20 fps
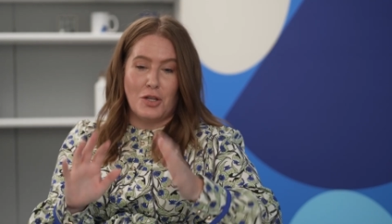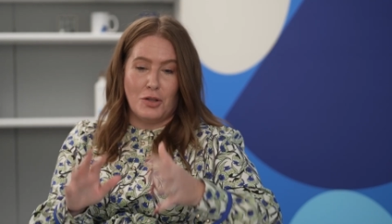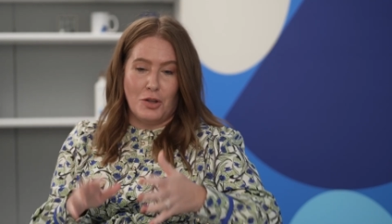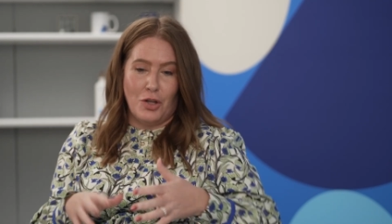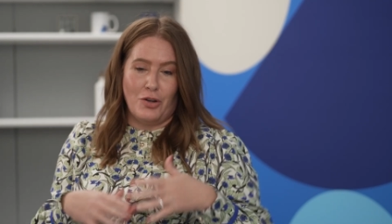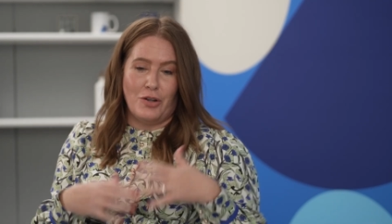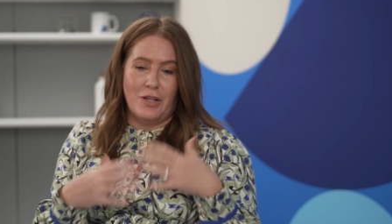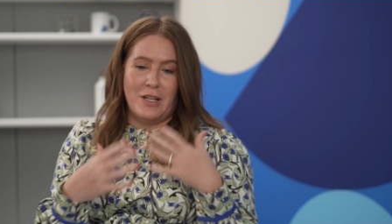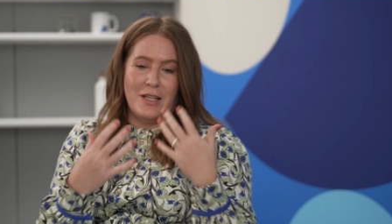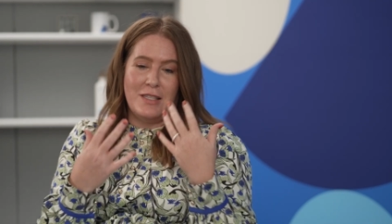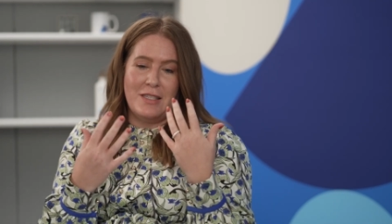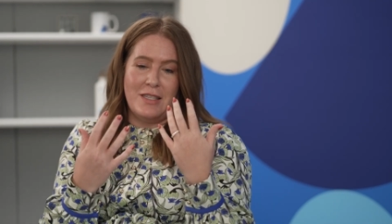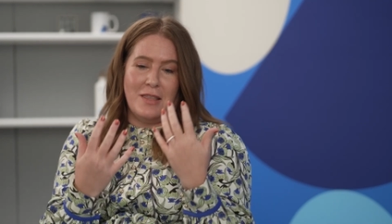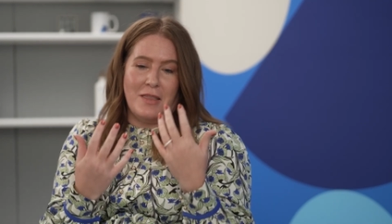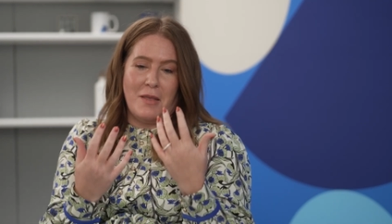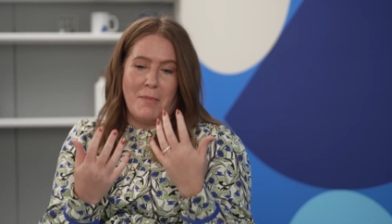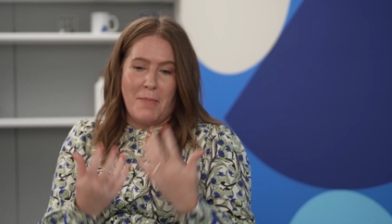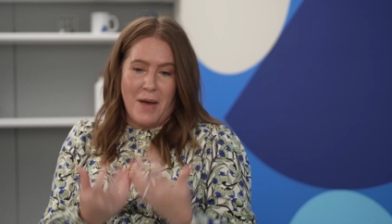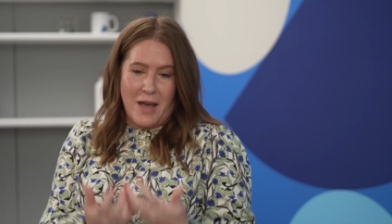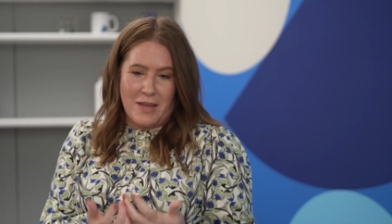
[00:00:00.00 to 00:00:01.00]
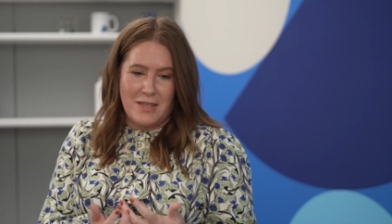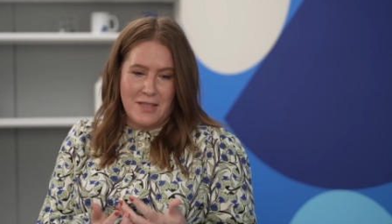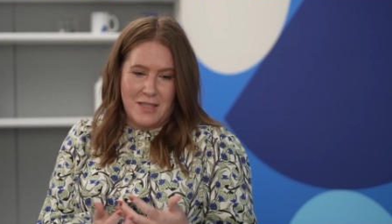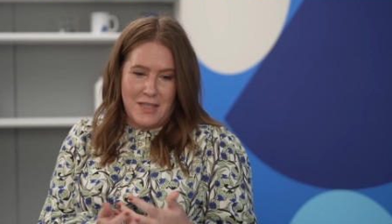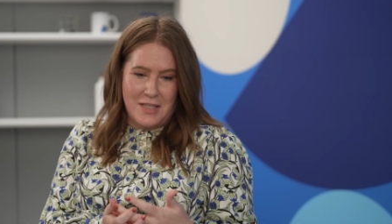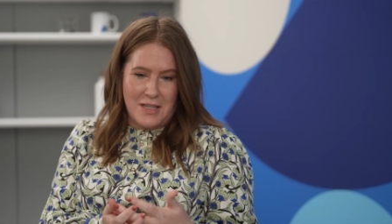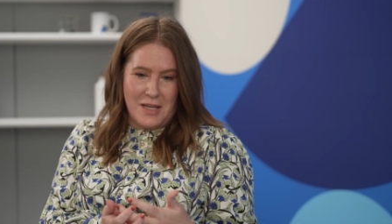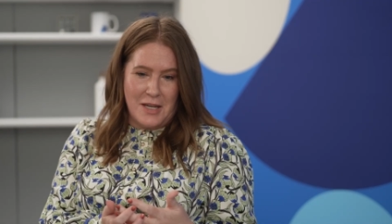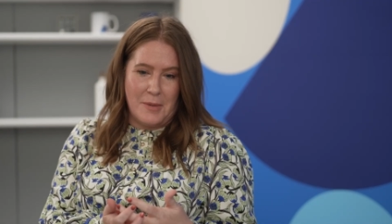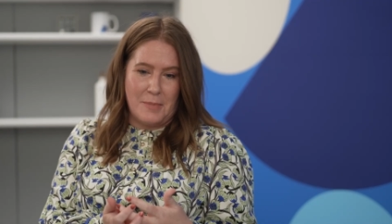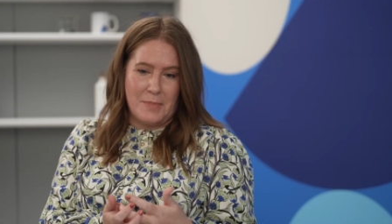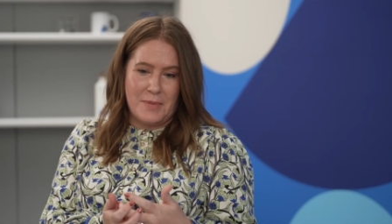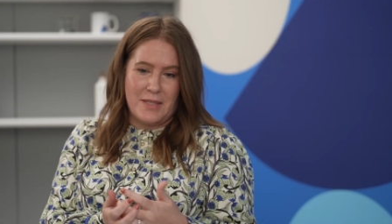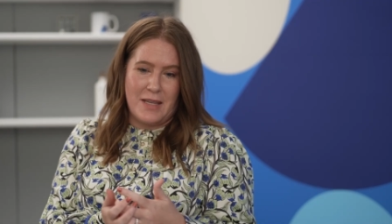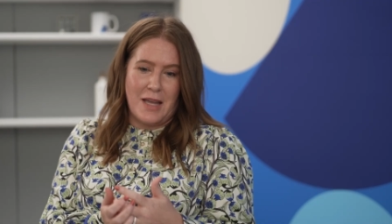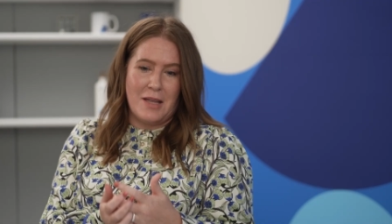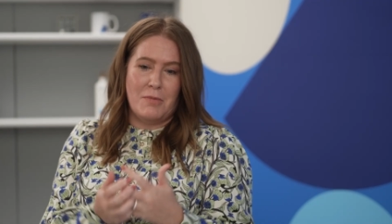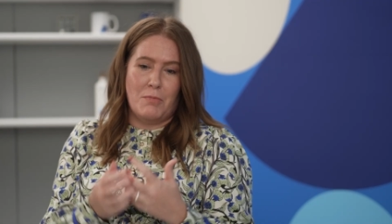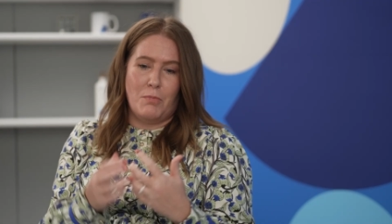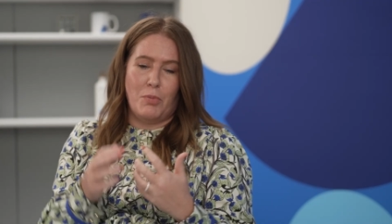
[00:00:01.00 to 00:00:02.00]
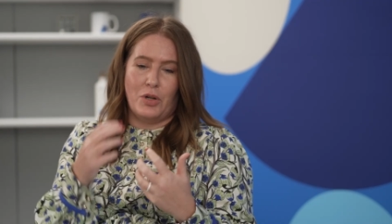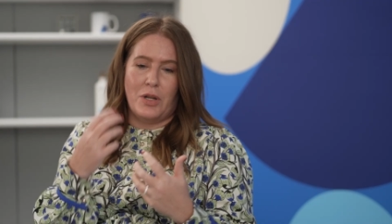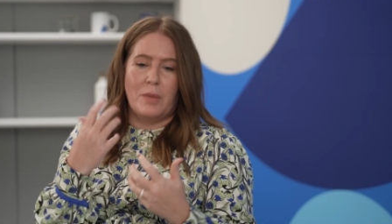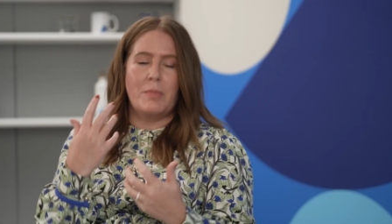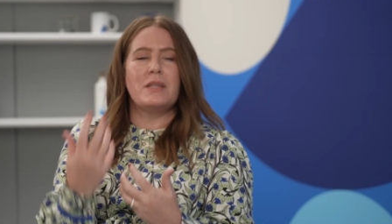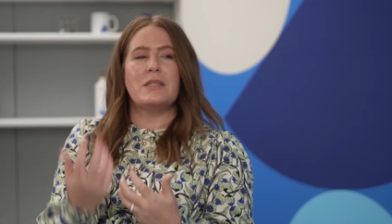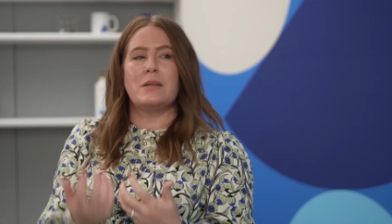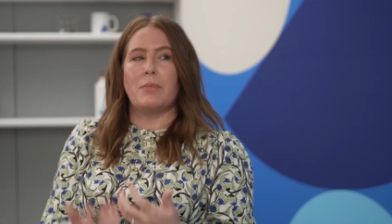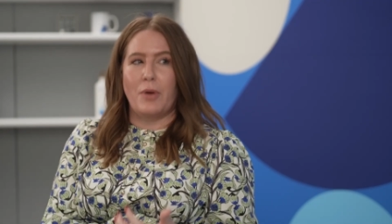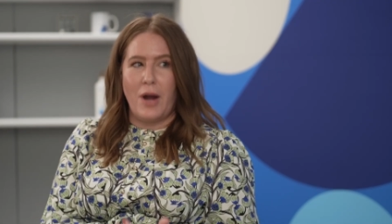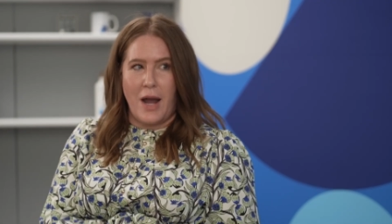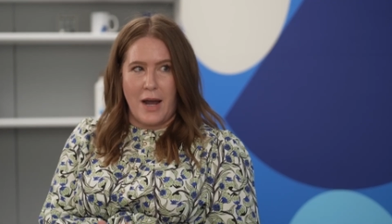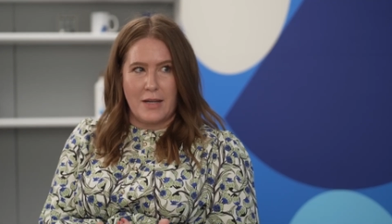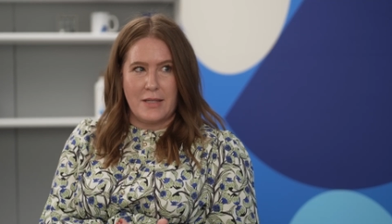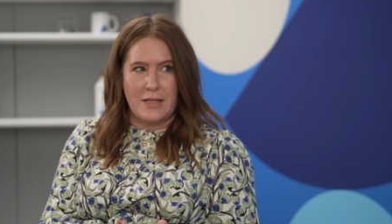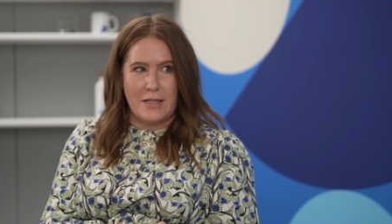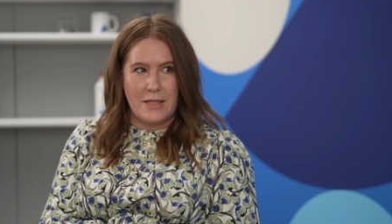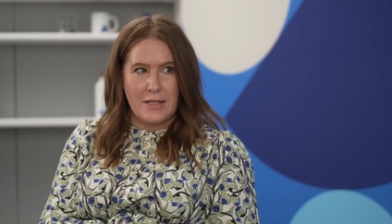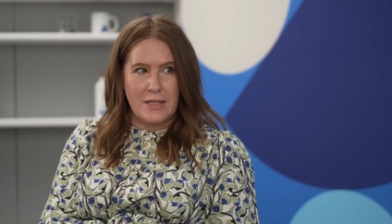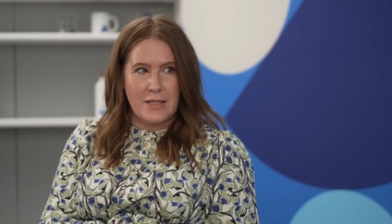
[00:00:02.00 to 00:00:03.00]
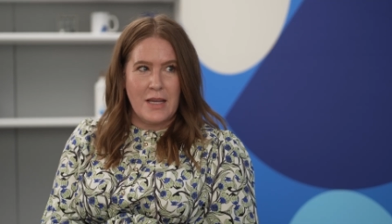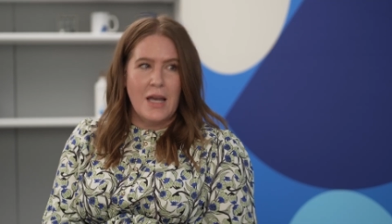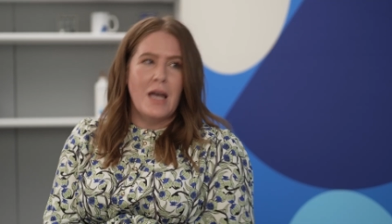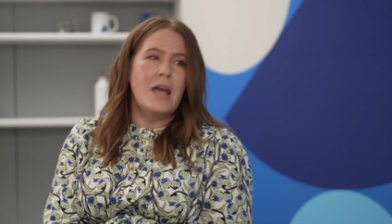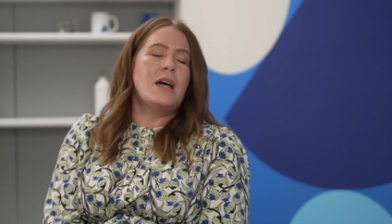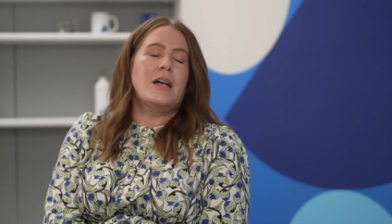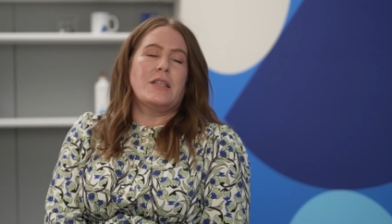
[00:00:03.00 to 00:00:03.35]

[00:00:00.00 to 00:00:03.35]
the learnings and the best tips and put them into practice.